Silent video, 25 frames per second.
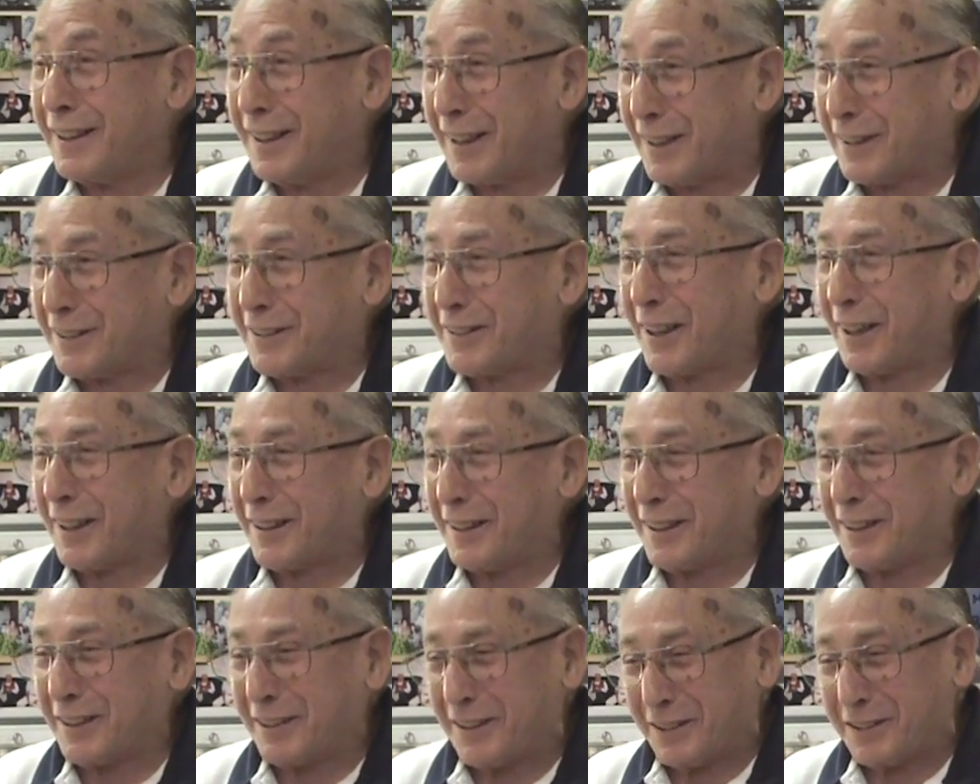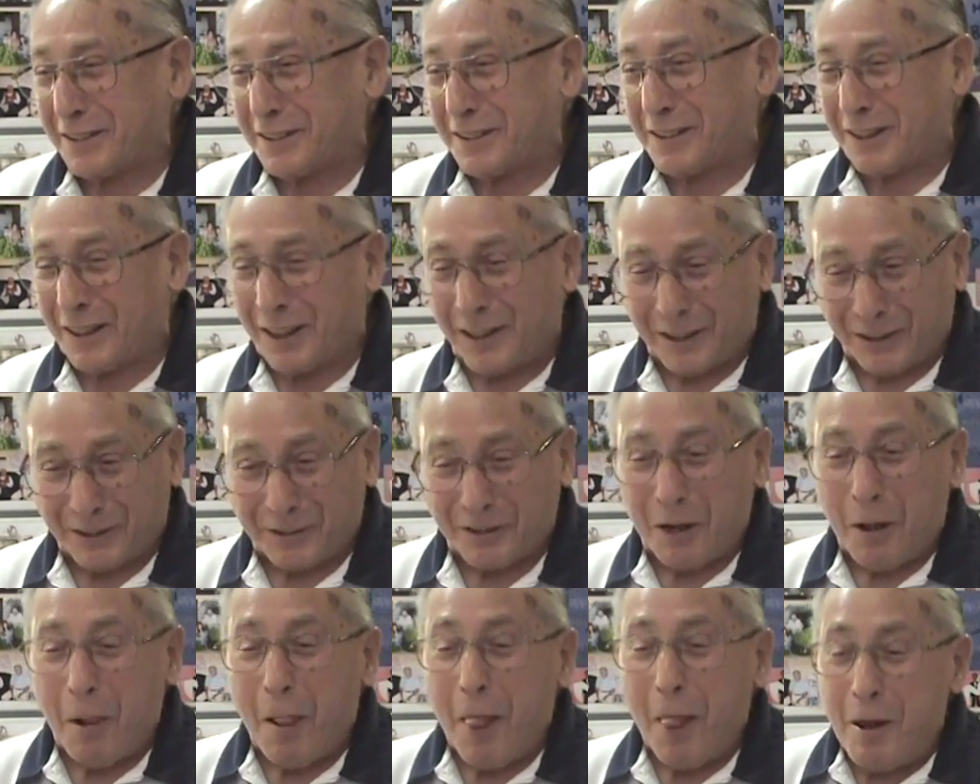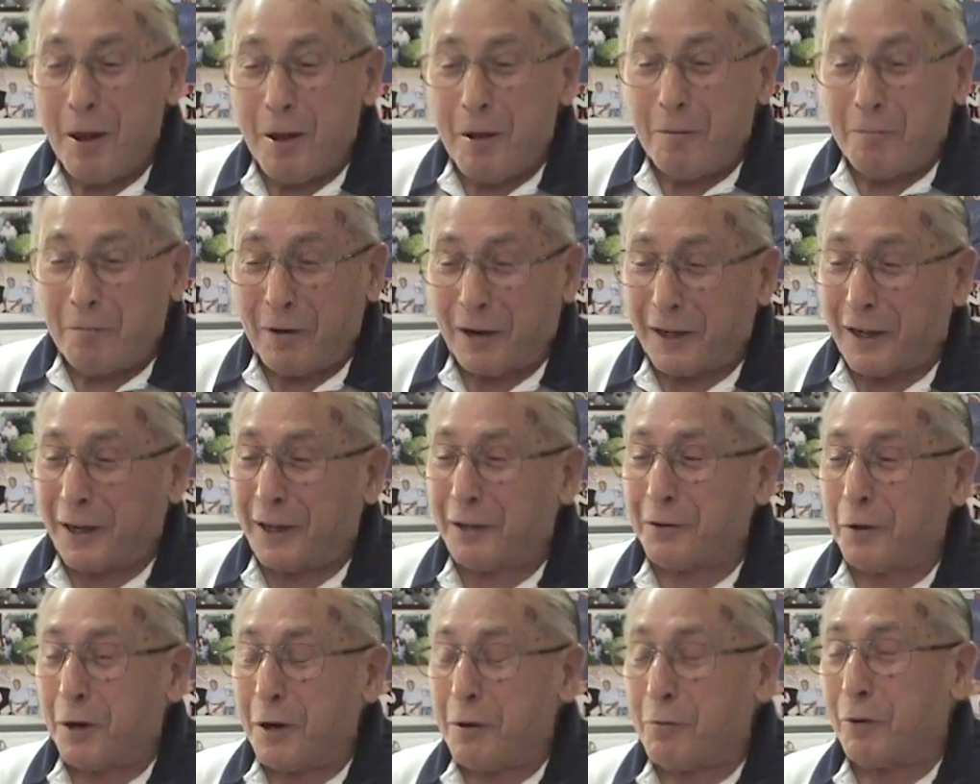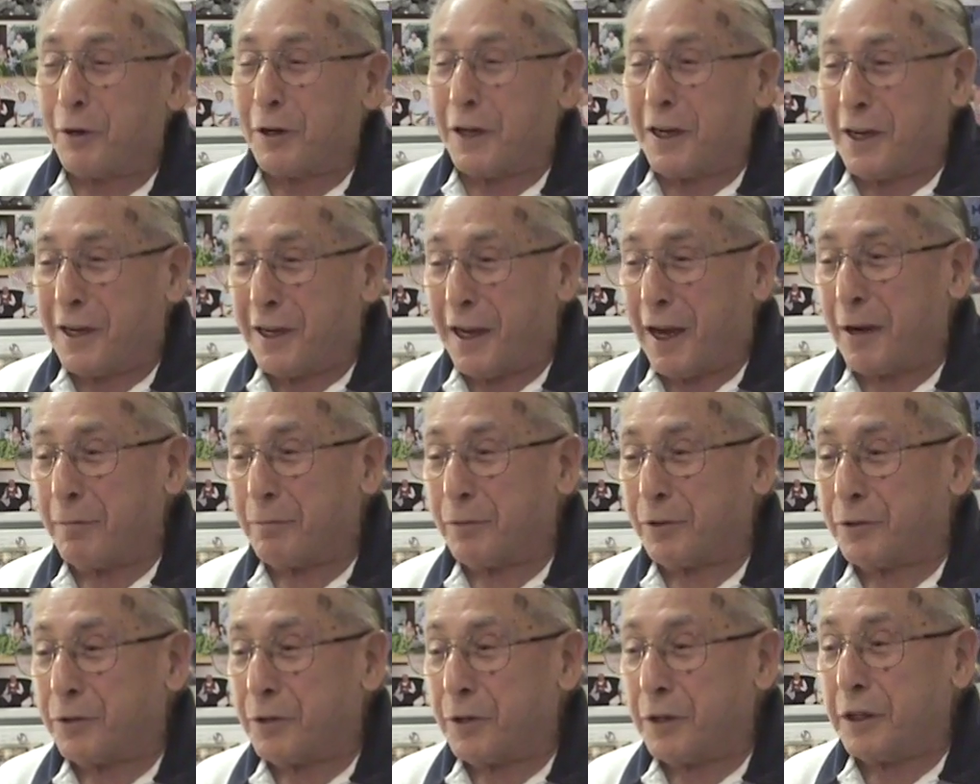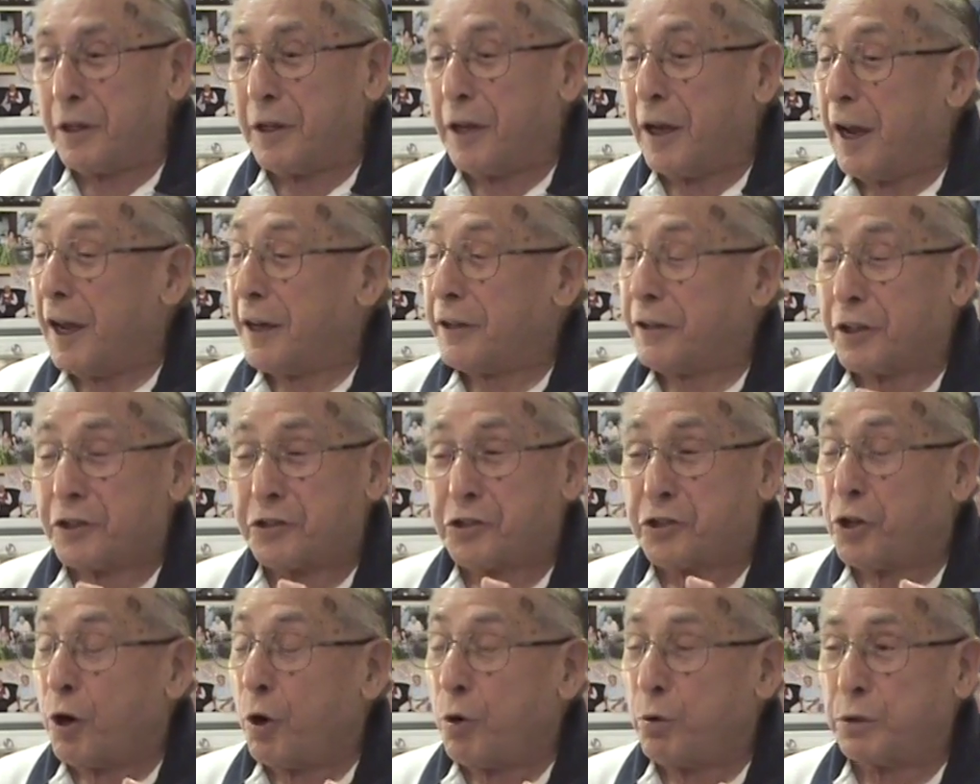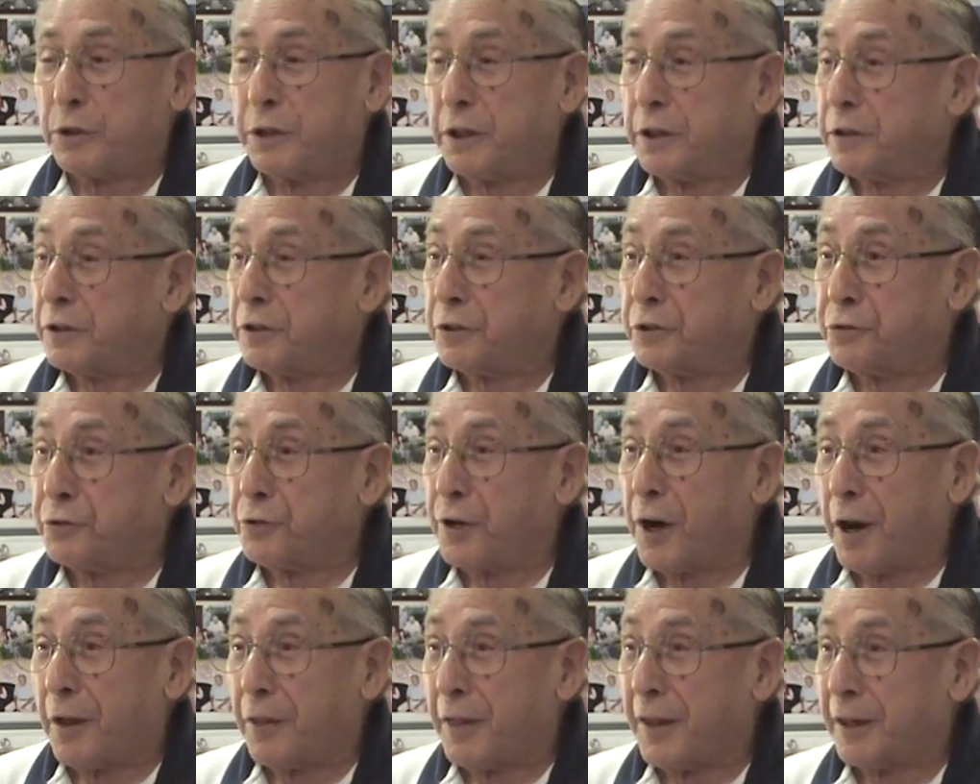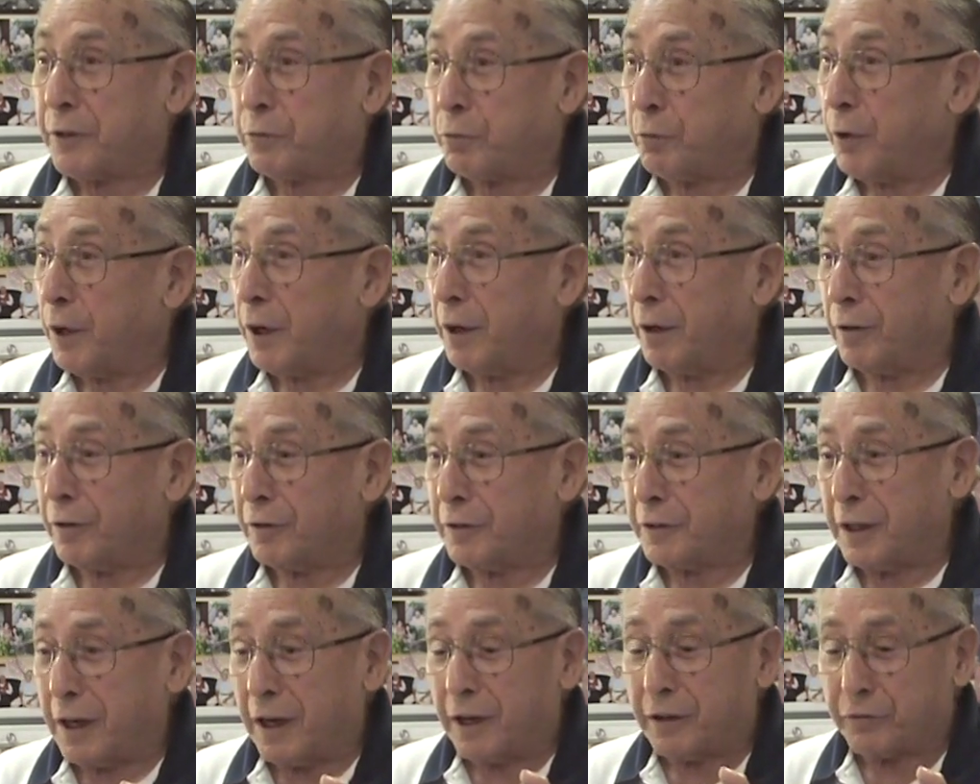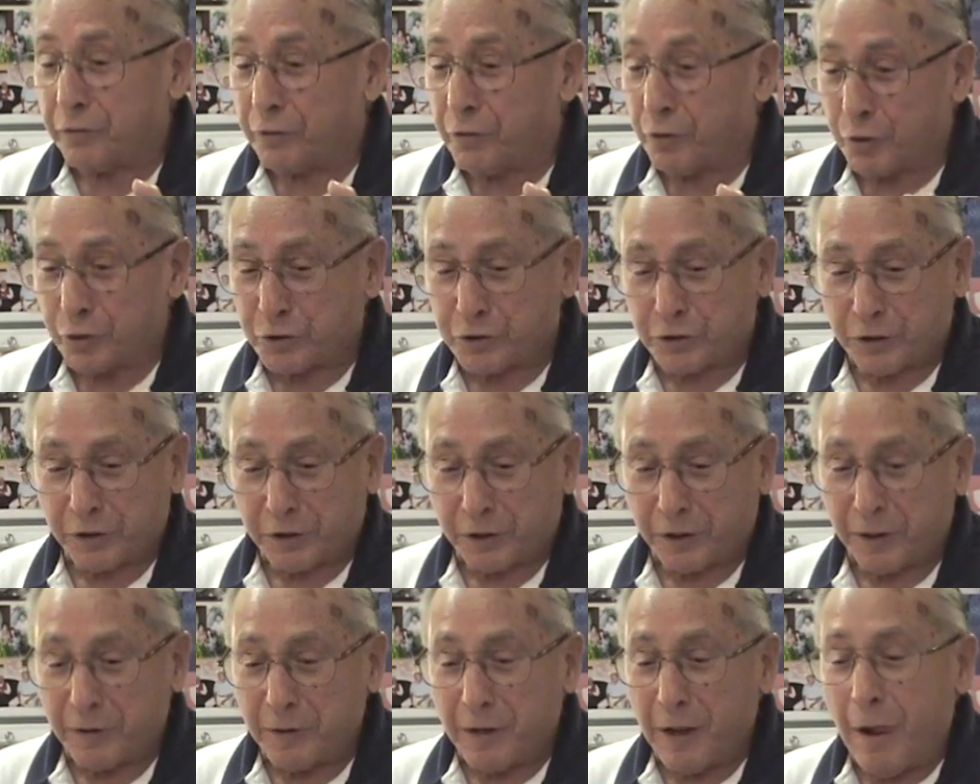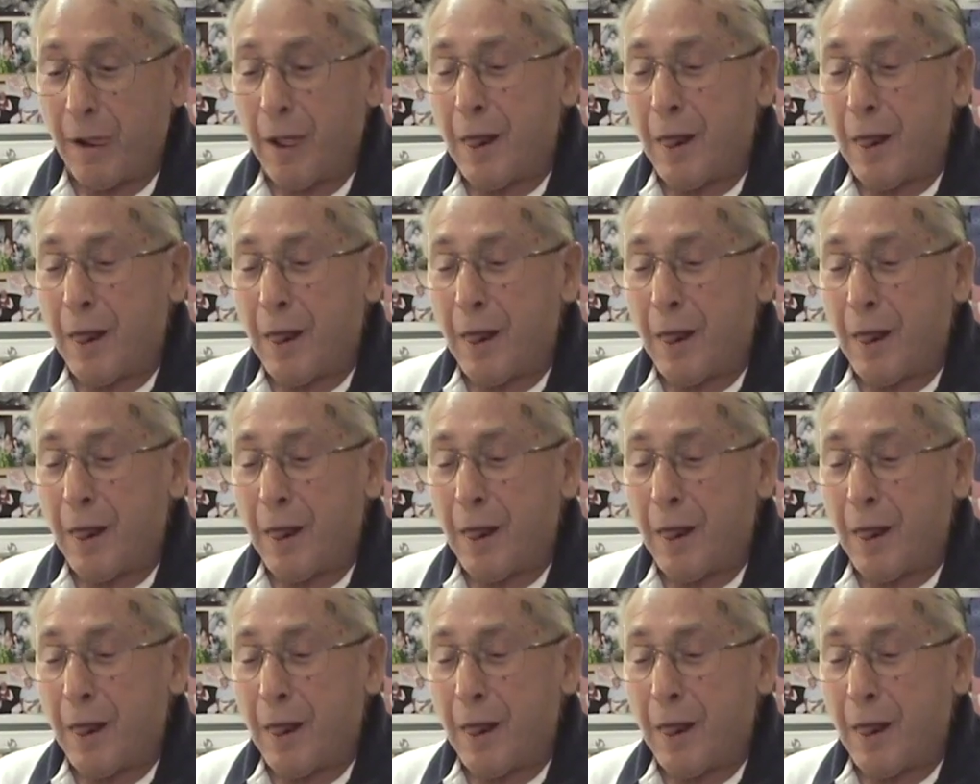It's like nearsighted. But anyway, when he came to, and the show didn't draw that well, unfortunately.